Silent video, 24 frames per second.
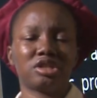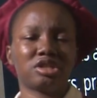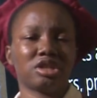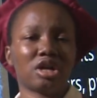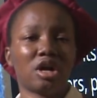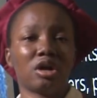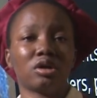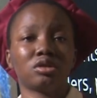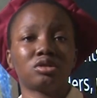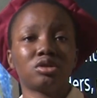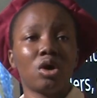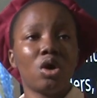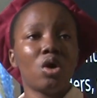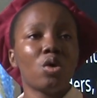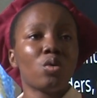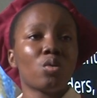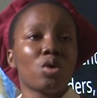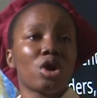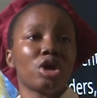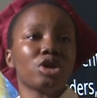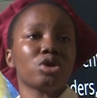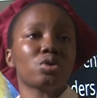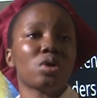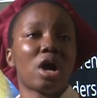a child
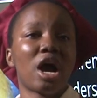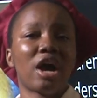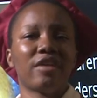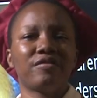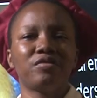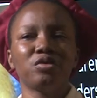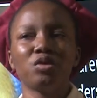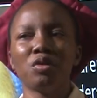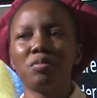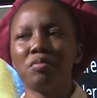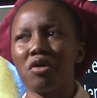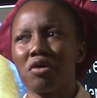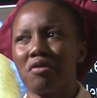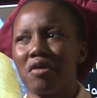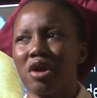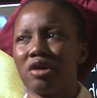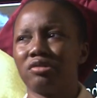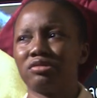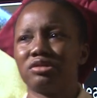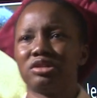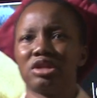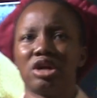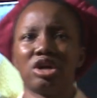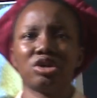when you have no
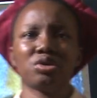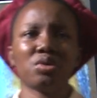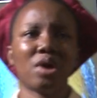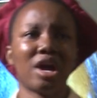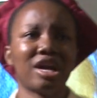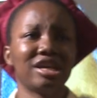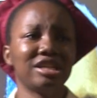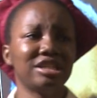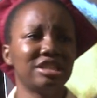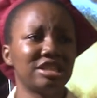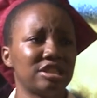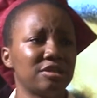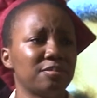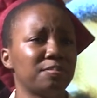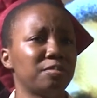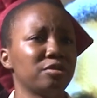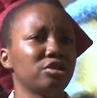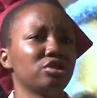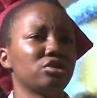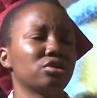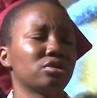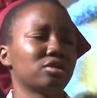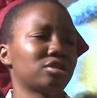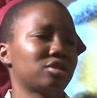morals and you are
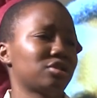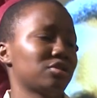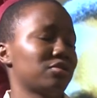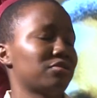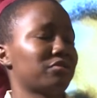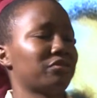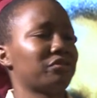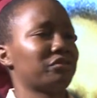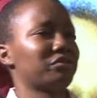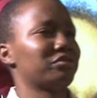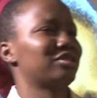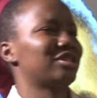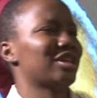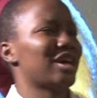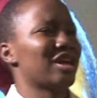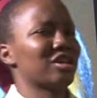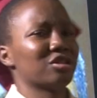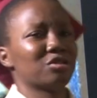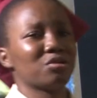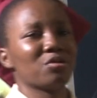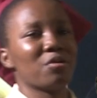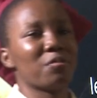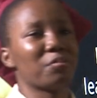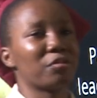indisciplined yourself?
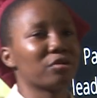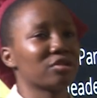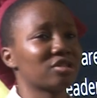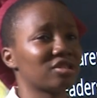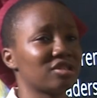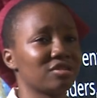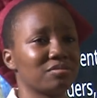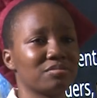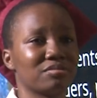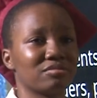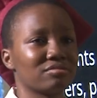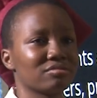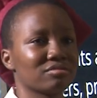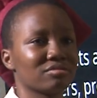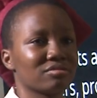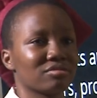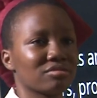That is not possible.